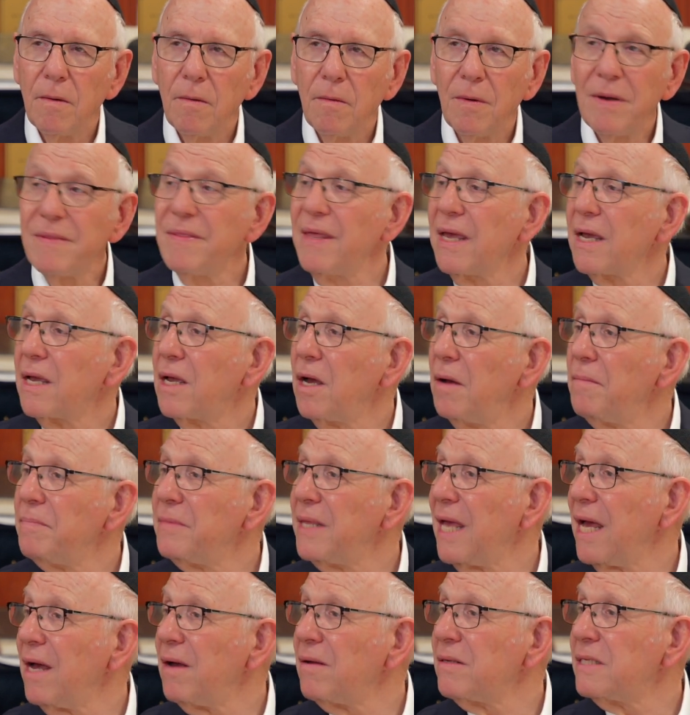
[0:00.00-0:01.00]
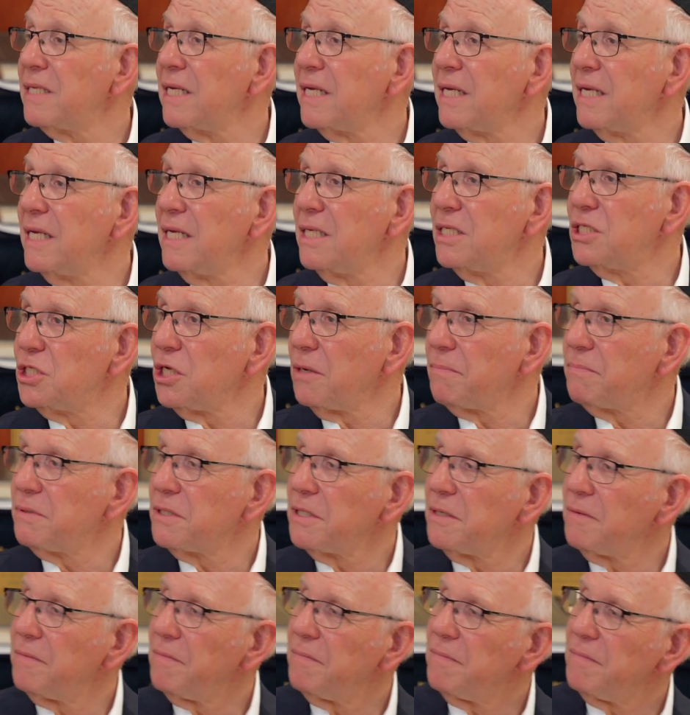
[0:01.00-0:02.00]
When they come down to
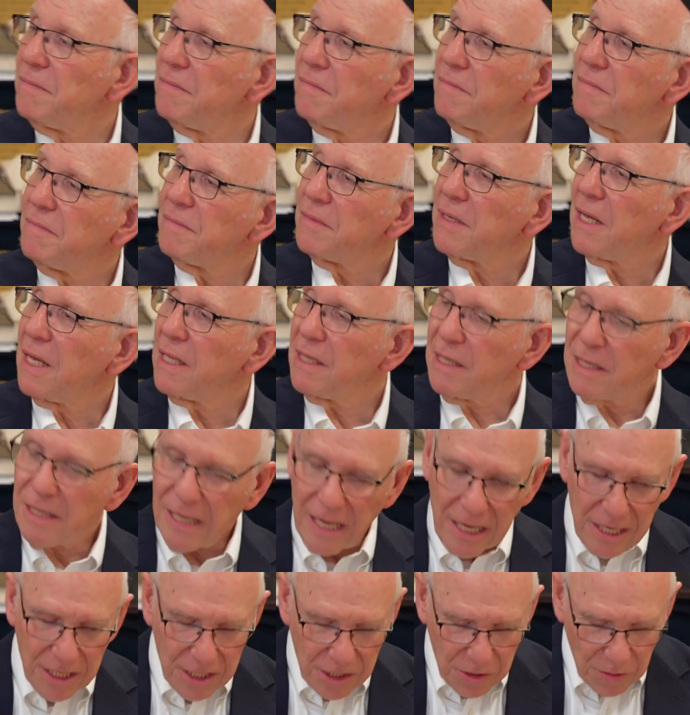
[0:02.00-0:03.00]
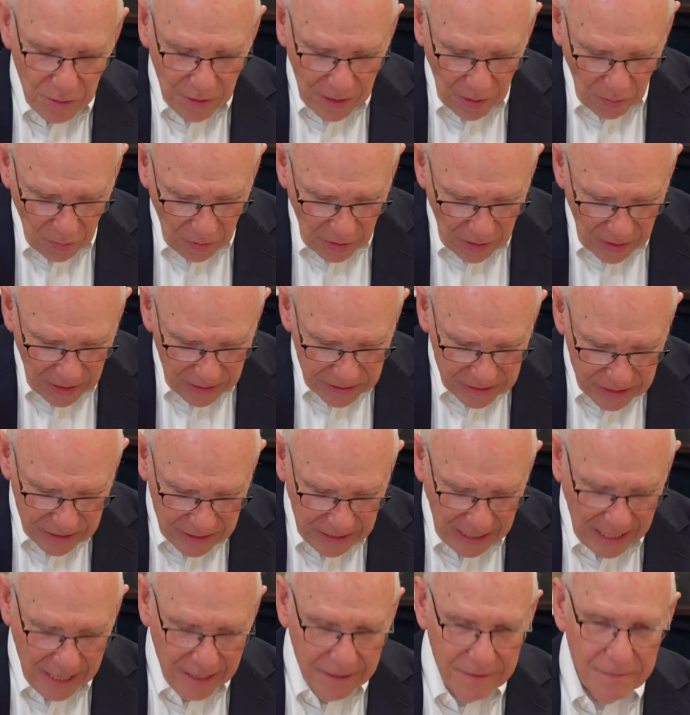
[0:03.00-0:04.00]
Egypt, I'll let you go on to
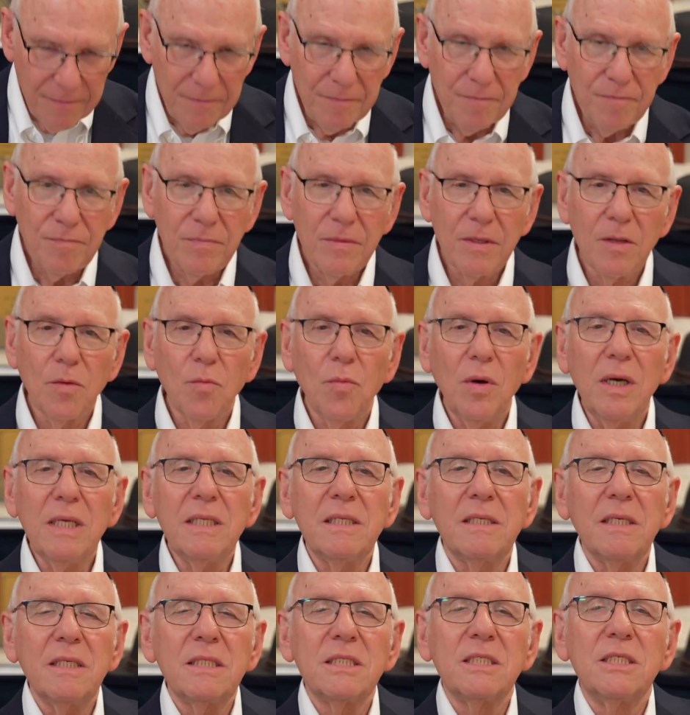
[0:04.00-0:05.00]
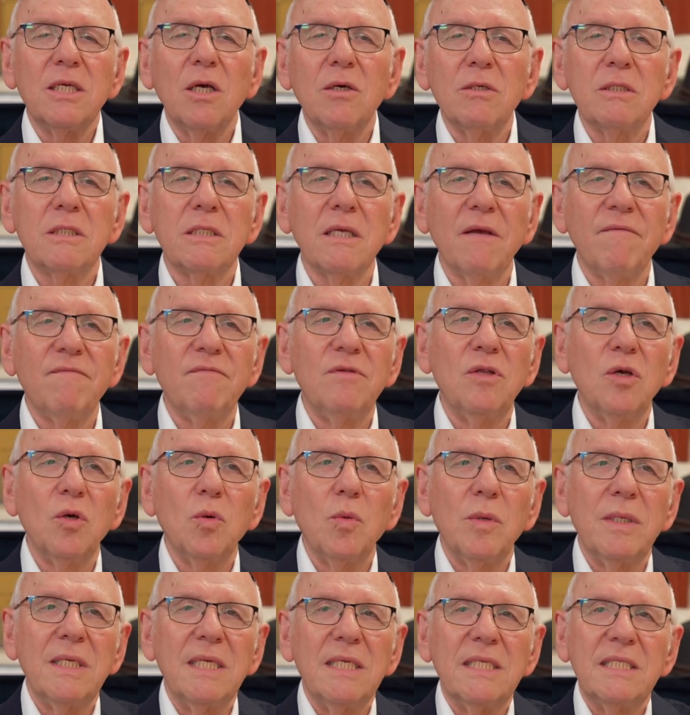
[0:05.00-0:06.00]
that. What does Yosef do
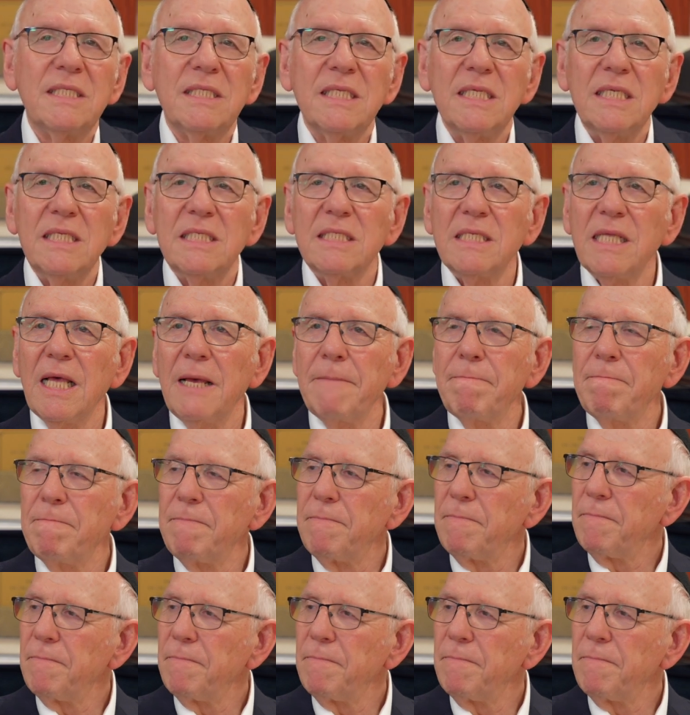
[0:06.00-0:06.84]
when he sees them?